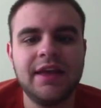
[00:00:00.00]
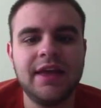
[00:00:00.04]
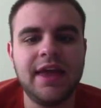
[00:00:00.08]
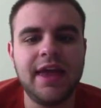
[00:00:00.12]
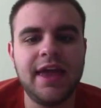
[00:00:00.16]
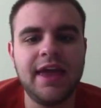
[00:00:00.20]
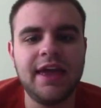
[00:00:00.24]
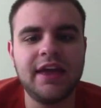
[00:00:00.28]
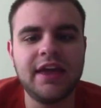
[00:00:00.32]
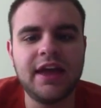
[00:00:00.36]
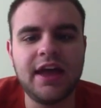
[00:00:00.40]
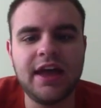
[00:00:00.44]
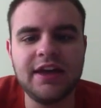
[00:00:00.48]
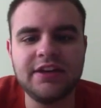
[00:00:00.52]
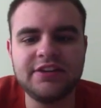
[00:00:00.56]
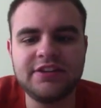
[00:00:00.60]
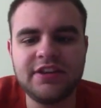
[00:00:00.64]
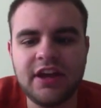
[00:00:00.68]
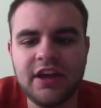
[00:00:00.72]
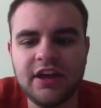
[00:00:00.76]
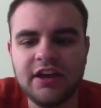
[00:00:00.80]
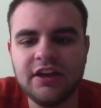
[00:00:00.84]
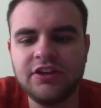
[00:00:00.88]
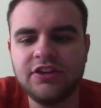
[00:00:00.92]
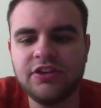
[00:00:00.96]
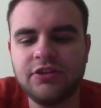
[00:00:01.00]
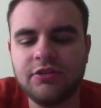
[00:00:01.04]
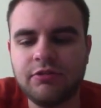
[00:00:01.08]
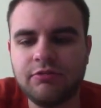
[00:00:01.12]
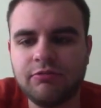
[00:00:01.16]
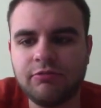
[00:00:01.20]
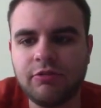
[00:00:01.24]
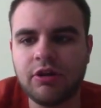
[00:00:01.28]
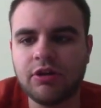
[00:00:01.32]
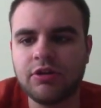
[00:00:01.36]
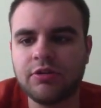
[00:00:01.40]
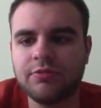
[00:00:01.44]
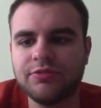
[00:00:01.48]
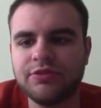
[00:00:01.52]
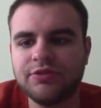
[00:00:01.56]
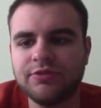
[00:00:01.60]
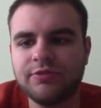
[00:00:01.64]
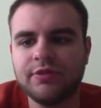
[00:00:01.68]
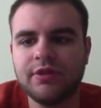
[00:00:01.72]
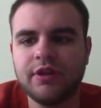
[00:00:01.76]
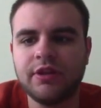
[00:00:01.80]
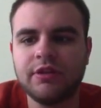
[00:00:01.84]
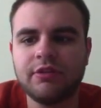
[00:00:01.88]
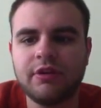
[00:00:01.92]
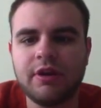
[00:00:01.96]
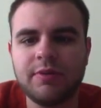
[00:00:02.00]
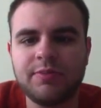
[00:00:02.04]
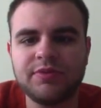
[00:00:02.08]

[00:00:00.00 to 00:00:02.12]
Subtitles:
Hey guys, how you doing? Welcome to another